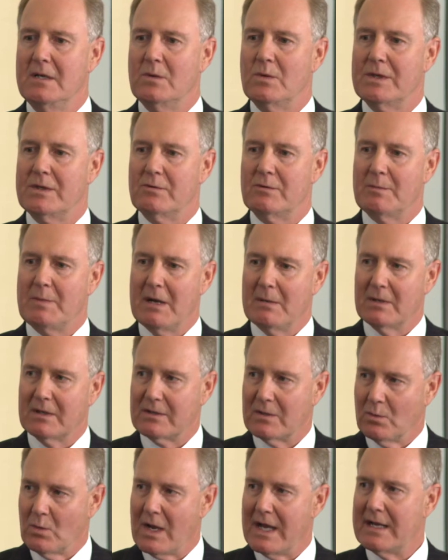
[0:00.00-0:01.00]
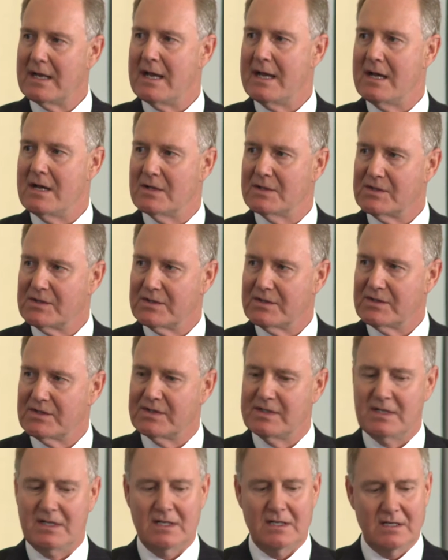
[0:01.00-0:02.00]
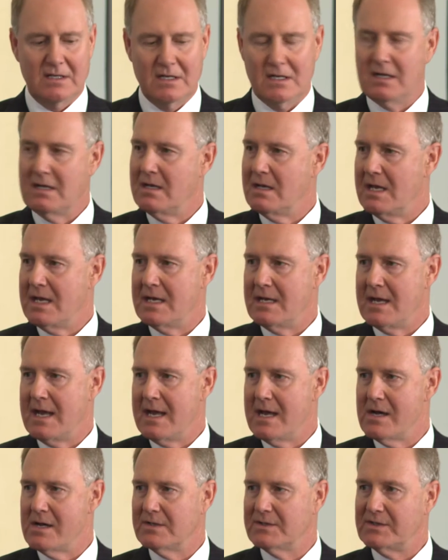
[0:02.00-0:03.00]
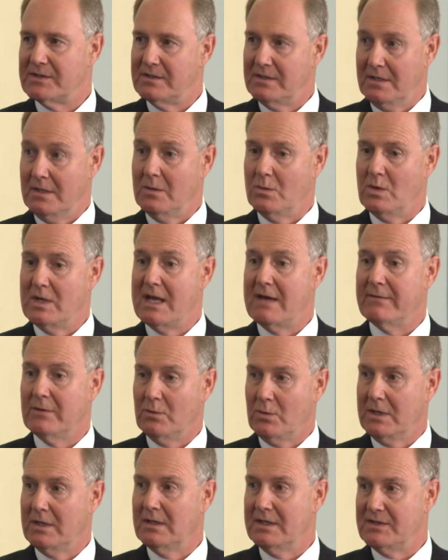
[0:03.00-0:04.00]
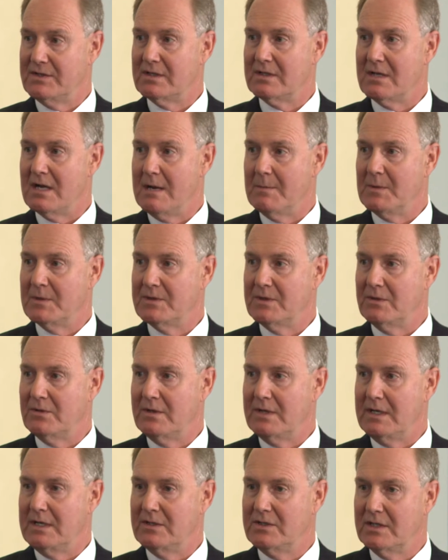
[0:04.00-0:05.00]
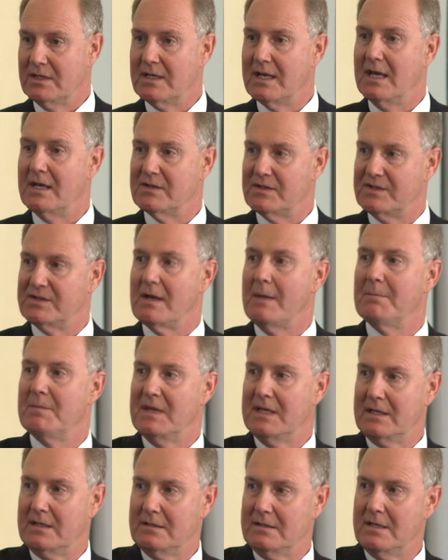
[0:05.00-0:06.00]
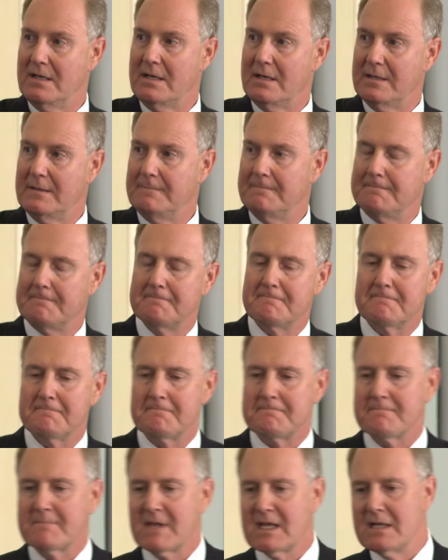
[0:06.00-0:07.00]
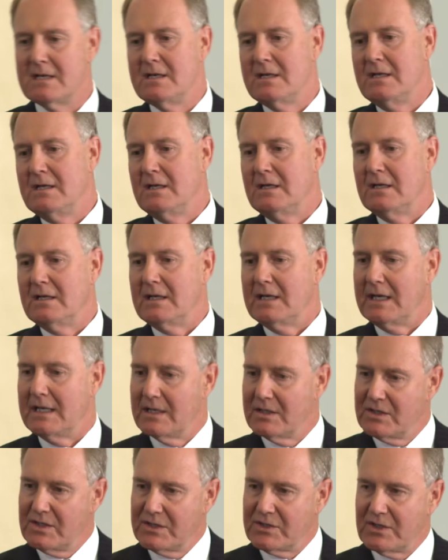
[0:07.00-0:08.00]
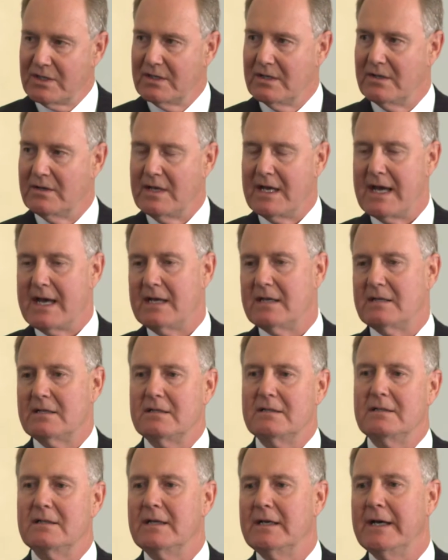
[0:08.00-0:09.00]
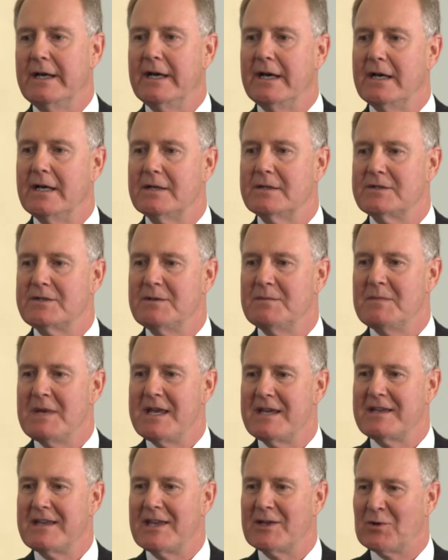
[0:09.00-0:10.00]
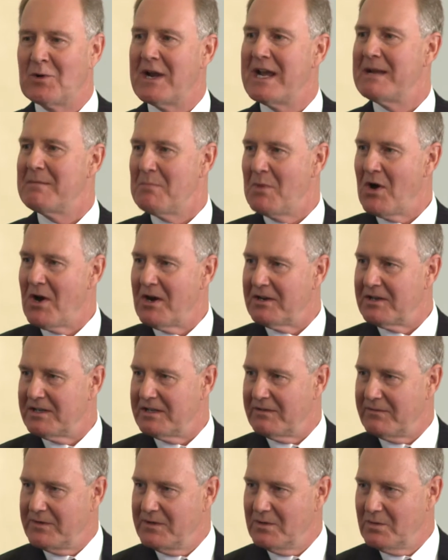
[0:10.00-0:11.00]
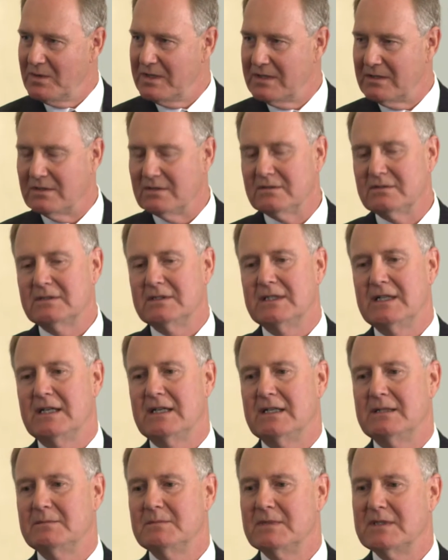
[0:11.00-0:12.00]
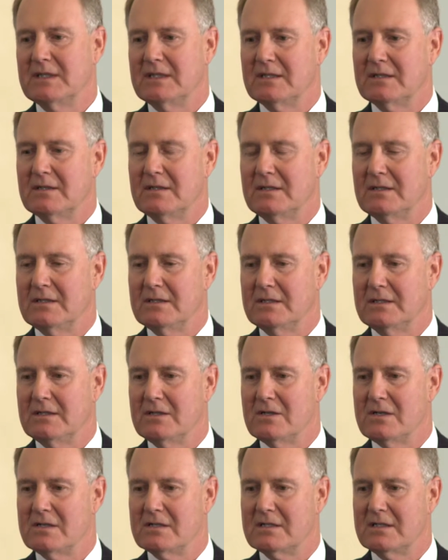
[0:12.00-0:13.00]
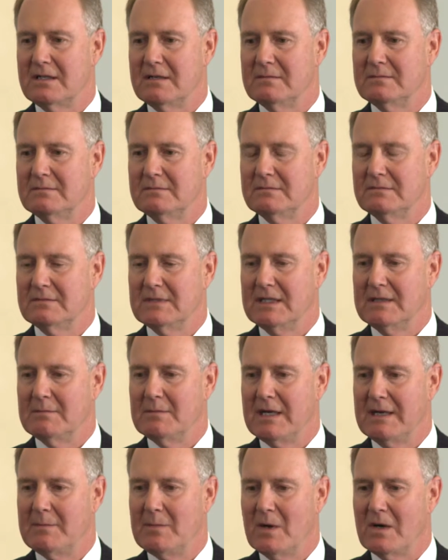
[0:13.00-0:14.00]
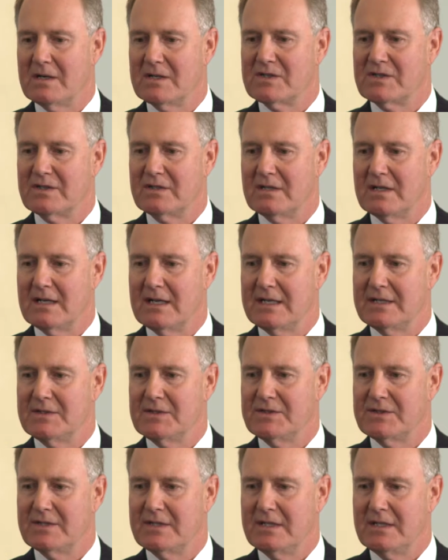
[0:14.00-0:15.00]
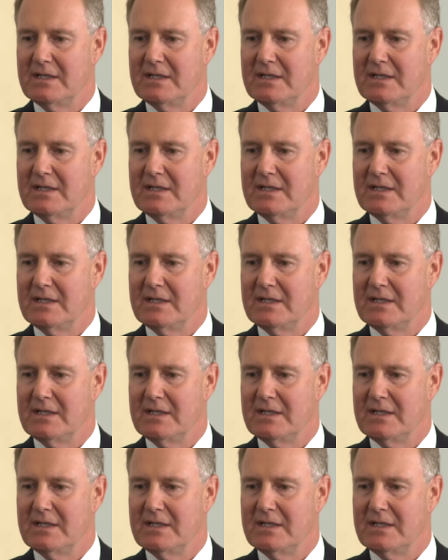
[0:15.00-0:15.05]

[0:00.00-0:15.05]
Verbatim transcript: with a Republican White House, Senate, and House, we have a realistic opportunity to get something done. In addition to that, uh, to make a grand bargain, if you will, um, uh, along uh, uh, bipartisan lines,